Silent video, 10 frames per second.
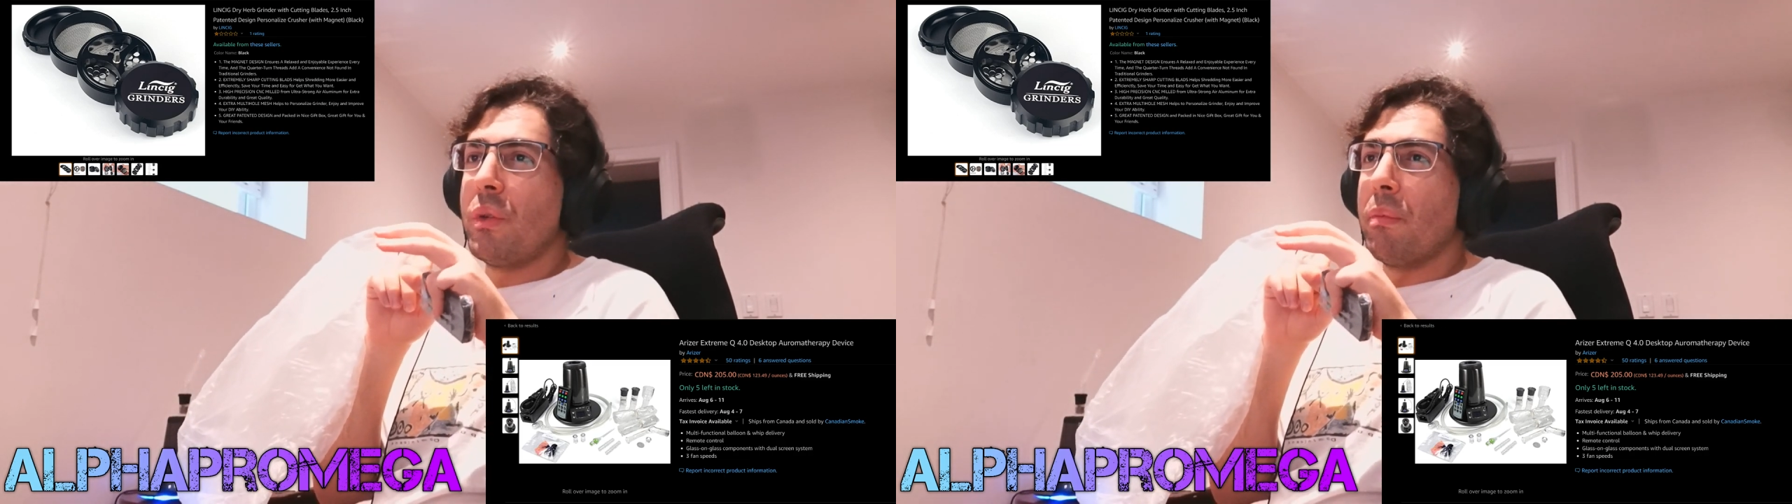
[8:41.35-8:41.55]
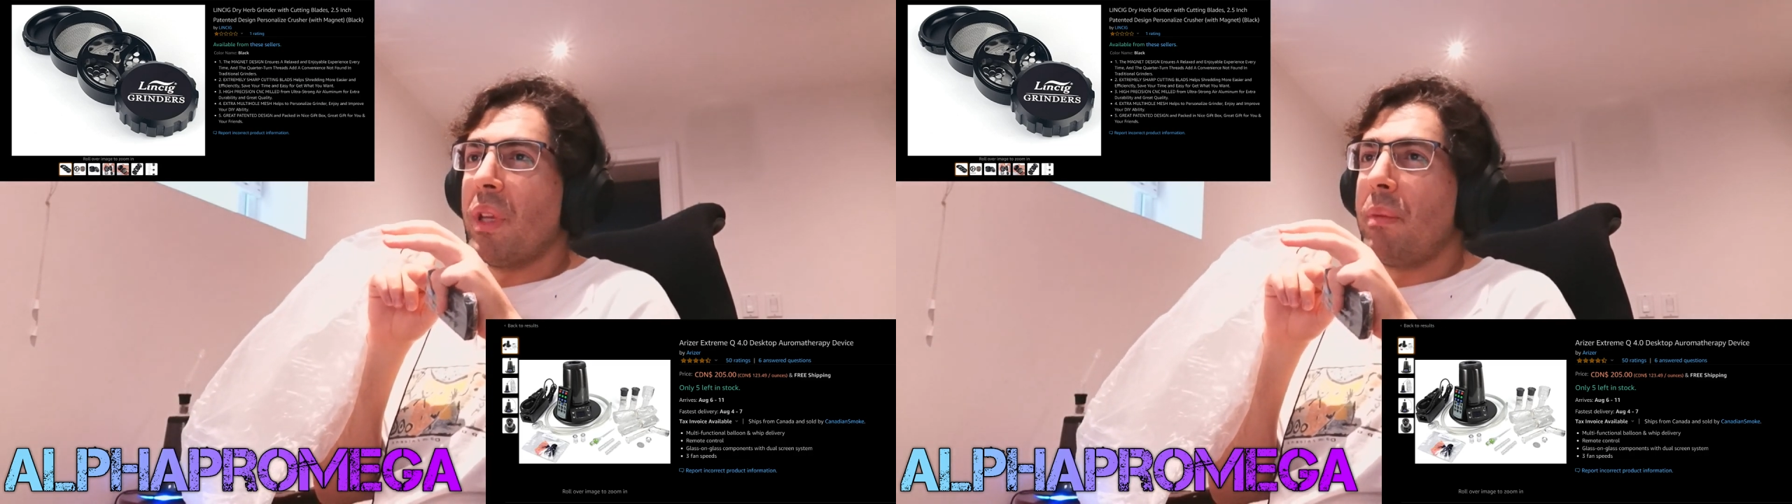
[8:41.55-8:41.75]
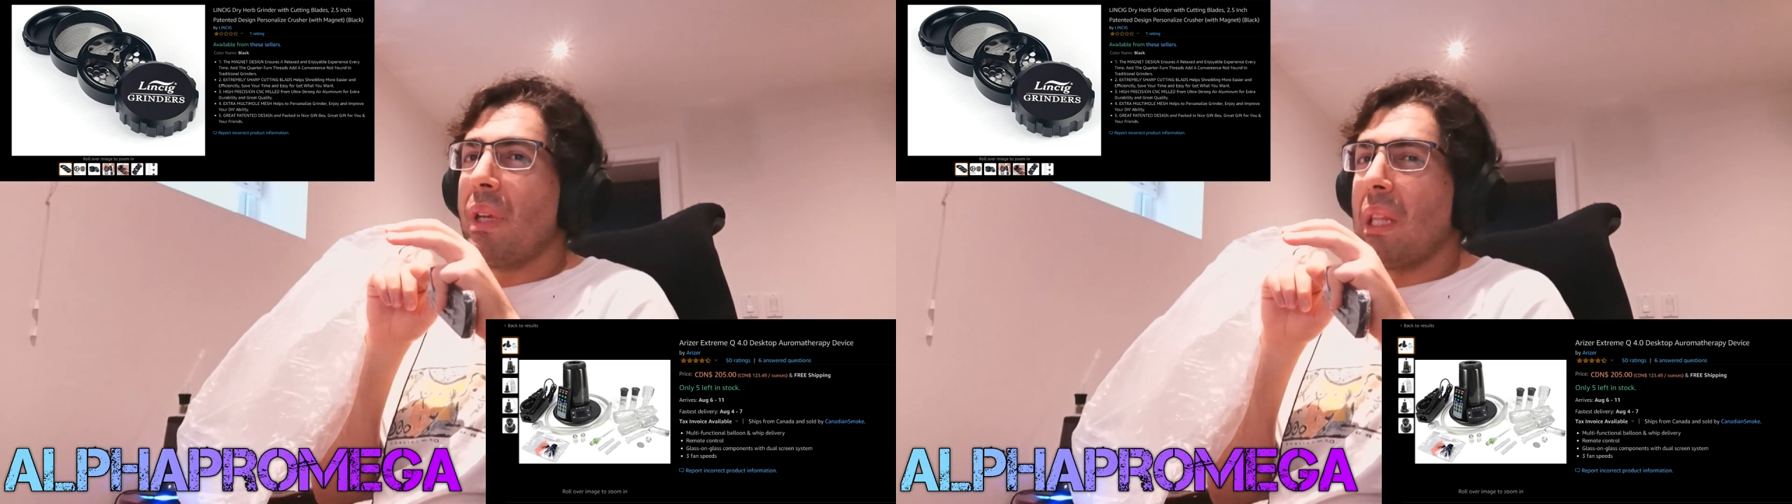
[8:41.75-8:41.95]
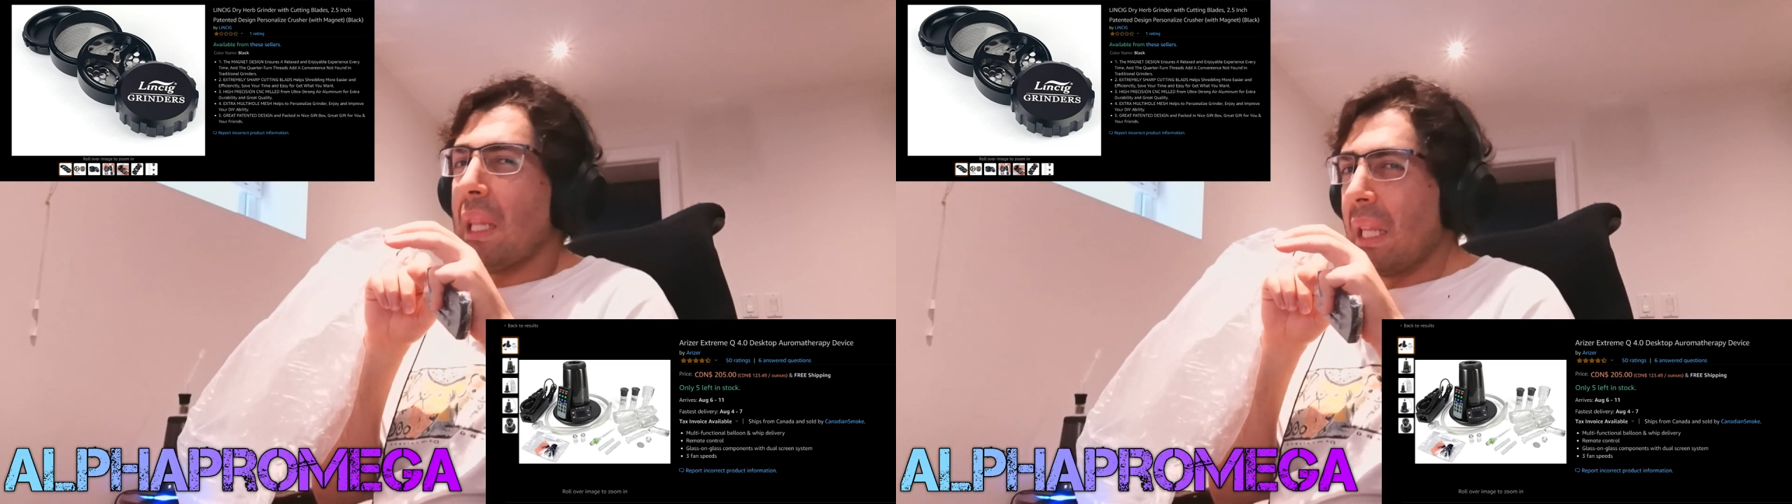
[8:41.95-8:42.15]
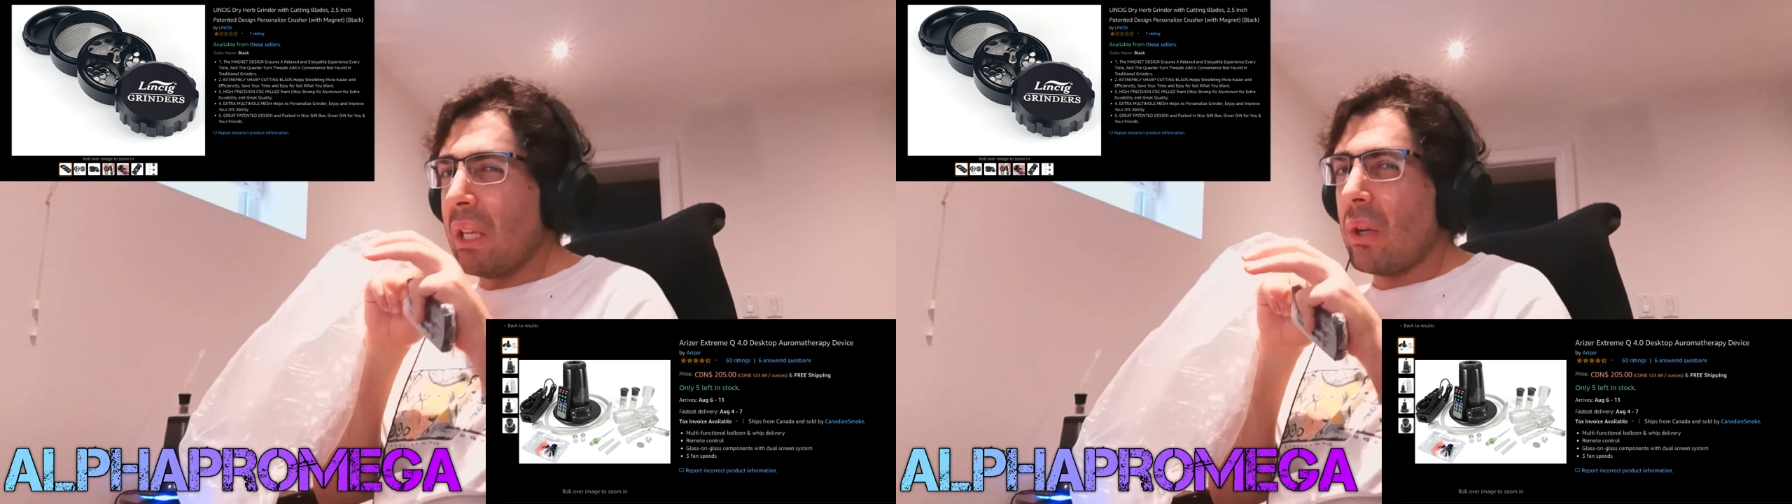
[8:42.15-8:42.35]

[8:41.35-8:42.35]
maybe a little